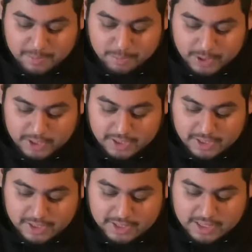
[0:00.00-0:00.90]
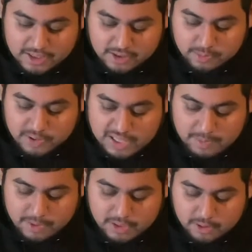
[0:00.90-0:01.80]
but that's just something I've
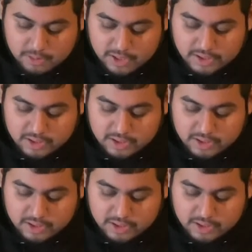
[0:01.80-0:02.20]
been into lately,